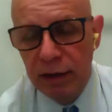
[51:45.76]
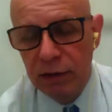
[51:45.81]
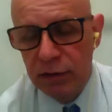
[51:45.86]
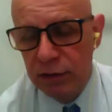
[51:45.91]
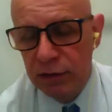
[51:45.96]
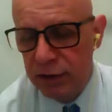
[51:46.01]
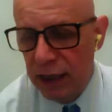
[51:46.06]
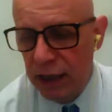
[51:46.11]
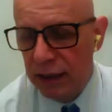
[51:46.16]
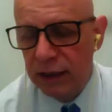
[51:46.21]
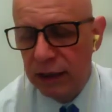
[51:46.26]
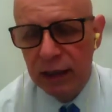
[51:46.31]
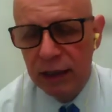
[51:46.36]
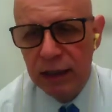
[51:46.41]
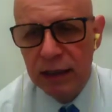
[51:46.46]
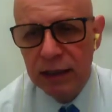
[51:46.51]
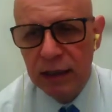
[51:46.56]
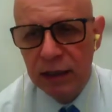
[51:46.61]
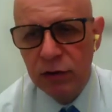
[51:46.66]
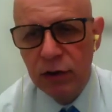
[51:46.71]
stated
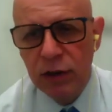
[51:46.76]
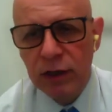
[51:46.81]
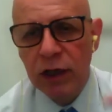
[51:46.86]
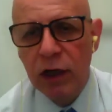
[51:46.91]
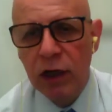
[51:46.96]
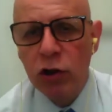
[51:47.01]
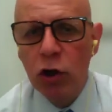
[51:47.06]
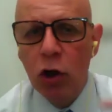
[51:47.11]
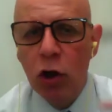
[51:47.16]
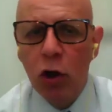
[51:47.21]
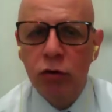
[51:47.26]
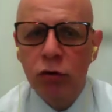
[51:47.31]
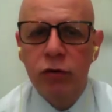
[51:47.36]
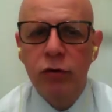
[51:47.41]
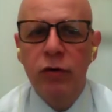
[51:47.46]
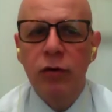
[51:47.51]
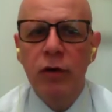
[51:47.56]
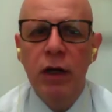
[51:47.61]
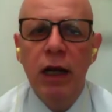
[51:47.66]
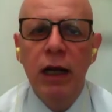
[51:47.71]
in the treaty, and
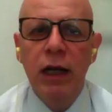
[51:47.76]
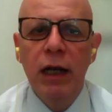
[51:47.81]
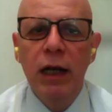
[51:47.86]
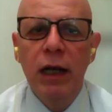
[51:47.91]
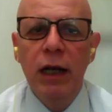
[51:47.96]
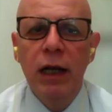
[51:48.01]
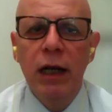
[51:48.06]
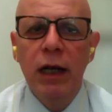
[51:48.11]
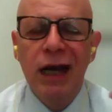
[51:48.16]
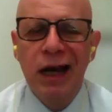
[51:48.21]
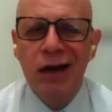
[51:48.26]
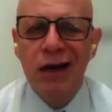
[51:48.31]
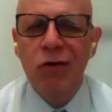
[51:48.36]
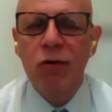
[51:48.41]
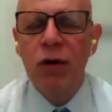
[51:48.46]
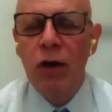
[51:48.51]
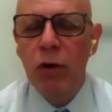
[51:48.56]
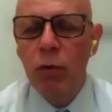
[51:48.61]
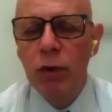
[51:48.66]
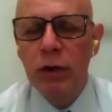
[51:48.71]
not like I
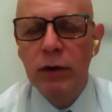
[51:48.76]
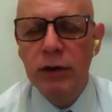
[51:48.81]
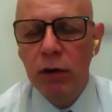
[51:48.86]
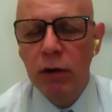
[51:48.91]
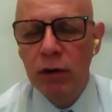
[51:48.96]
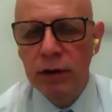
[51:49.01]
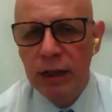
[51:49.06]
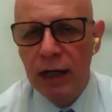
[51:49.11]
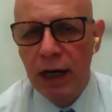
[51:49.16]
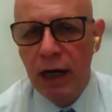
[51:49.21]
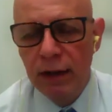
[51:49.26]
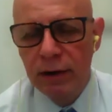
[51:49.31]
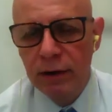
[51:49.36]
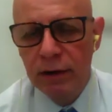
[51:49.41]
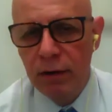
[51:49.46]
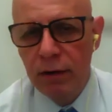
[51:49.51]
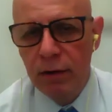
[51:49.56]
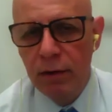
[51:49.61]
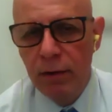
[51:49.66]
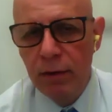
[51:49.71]
agree with all the
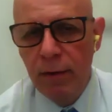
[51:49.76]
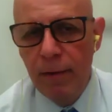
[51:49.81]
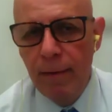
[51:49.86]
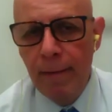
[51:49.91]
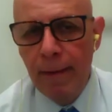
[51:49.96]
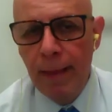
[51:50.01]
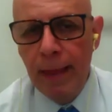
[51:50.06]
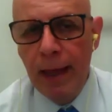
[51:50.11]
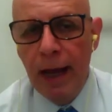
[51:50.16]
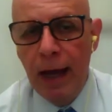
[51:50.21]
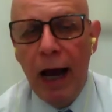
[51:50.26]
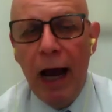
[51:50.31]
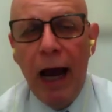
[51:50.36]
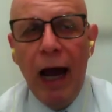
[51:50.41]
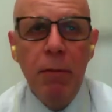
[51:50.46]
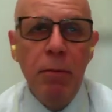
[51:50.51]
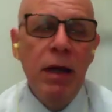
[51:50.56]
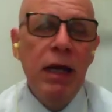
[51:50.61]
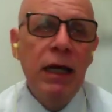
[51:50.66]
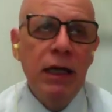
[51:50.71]
other,
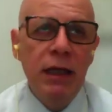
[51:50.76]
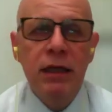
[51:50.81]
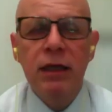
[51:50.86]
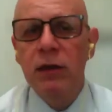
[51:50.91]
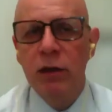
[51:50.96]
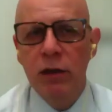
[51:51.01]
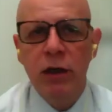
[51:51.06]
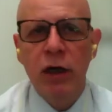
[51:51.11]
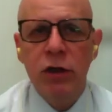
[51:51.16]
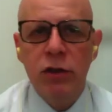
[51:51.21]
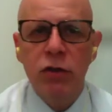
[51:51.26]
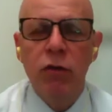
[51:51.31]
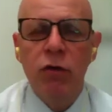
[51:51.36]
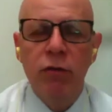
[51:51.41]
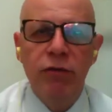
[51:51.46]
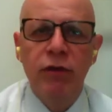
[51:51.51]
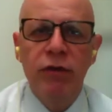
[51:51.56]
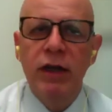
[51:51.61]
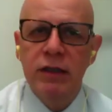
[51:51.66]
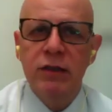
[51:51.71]
I make an
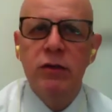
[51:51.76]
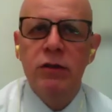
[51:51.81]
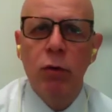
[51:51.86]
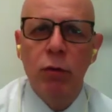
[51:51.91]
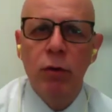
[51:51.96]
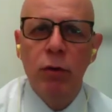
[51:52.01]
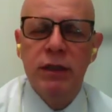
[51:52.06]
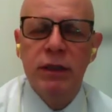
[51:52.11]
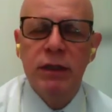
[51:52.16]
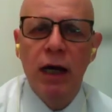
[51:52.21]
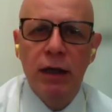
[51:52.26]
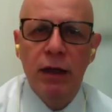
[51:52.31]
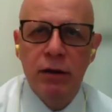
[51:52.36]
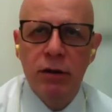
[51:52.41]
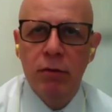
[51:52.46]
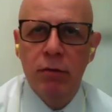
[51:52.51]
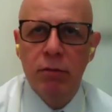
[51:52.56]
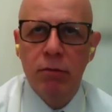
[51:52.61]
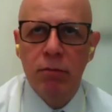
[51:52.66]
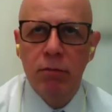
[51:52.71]
international offense towards the
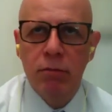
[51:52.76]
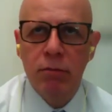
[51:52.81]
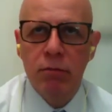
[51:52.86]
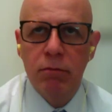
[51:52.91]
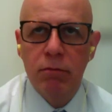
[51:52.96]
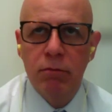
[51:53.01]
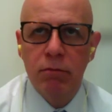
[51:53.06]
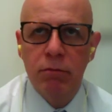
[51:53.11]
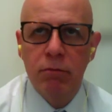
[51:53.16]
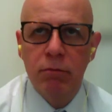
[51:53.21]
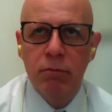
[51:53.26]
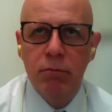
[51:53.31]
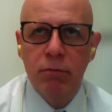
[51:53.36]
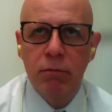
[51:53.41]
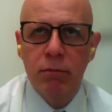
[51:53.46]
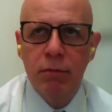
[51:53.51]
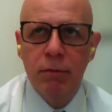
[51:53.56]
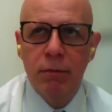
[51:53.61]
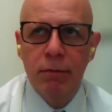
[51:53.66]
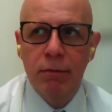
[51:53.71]
other.
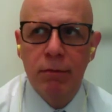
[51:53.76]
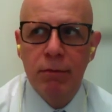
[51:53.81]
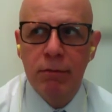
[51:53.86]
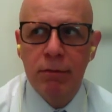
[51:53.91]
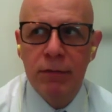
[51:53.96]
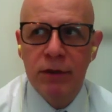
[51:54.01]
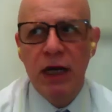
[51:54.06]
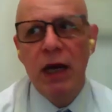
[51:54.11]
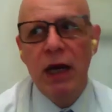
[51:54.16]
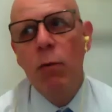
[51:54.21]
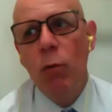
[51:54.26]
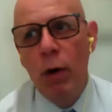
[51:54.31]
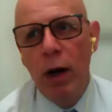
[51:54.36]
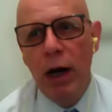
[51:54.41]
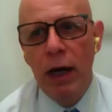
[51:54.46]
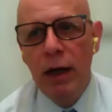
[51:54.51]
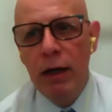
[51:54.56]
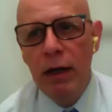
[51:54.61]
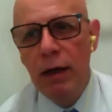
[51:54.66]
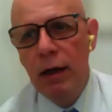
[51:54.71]
Same
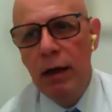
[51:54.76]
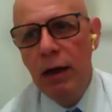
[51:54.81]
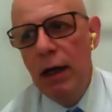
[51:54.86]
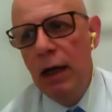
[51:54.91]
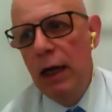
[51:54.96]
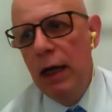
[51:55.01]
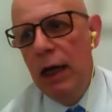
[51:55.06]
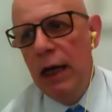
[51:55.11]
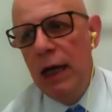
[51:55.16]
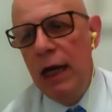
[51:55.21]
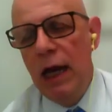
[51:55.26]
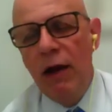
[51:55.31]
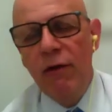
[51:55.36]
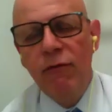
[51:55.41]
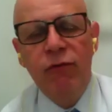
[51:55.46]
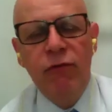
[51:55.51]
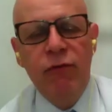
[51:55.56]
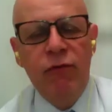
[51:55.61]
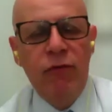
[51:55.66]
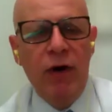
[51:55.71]
way,
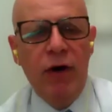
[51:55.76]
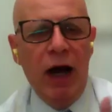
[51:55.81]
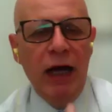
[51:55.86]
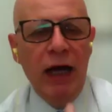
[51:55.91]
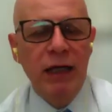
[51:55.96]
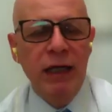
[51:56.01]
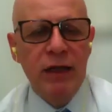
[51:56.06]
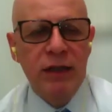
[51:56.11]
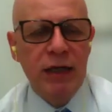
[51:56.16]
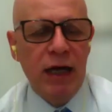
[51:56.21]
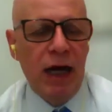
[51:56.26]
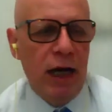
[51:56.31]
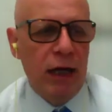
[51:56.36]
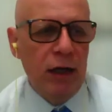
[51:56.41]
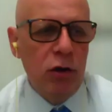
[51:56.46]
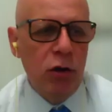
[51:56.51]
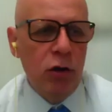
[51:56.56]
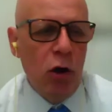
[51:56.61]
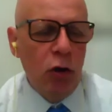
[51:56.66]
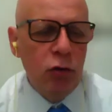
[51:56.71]
if I
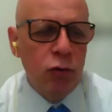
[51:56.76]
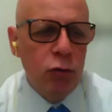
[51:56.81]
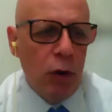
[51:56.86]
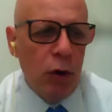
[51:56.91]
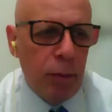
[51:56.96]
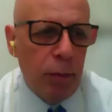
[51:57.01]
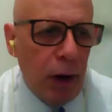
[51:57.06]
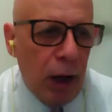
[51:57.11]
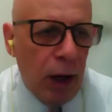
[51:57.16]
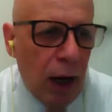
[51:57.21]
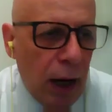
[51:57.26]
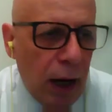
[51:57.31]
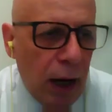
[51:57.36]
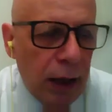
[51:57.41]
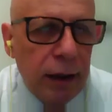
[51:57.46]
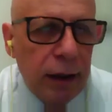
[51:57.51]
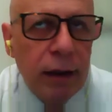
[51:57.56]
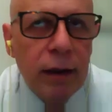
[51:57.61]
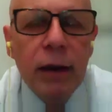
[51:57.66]
decide not to apply